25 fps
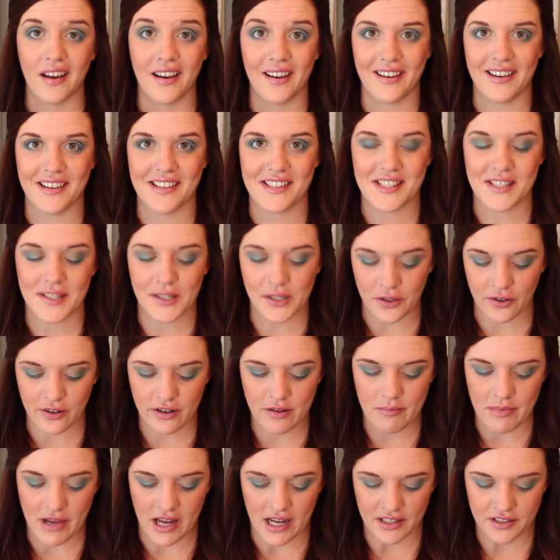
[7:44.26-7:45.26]
Alright, so
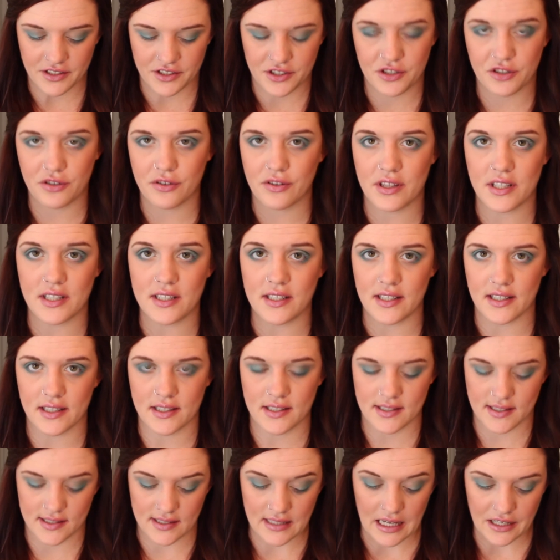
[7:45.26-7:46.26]
going back to the
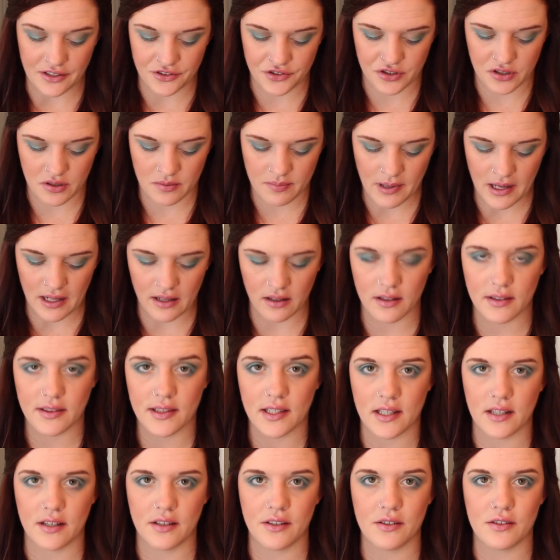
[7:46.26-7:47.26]
NYX Natural palette
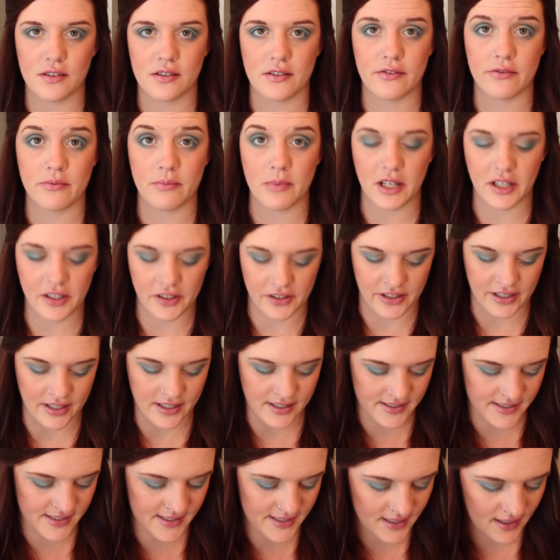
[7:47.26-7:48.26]
that I used for my
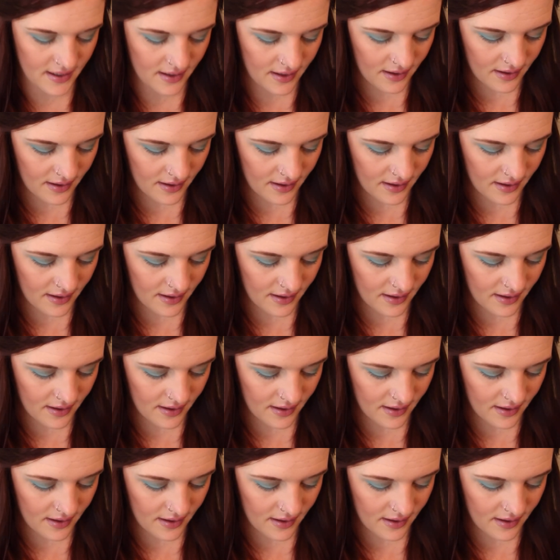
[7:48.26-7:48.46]
crease,